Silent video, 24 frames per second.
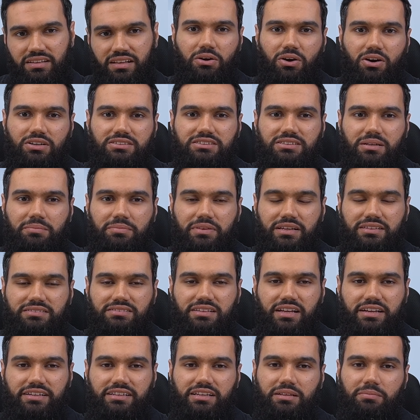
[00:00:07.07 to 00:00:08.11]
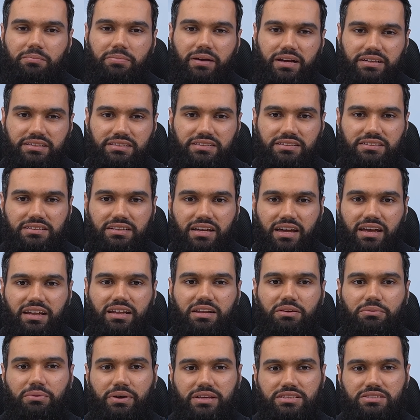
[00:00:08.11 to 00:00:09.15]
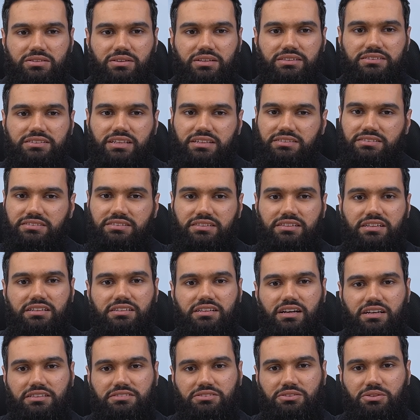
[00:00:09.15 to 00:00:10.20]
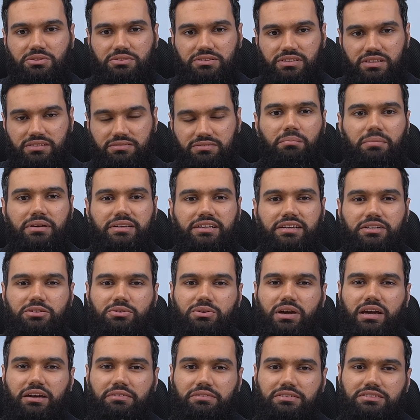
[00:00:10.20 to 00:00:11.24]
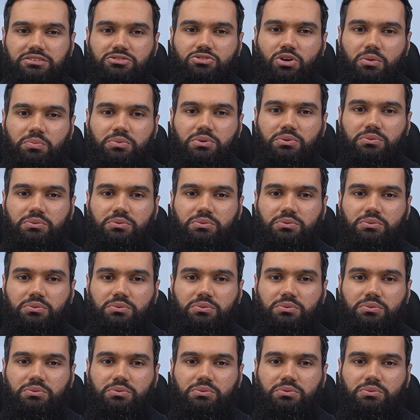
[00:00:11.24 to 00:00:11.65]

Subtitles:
got something slightly better, and eventually just did the task yourself. But did you ever stop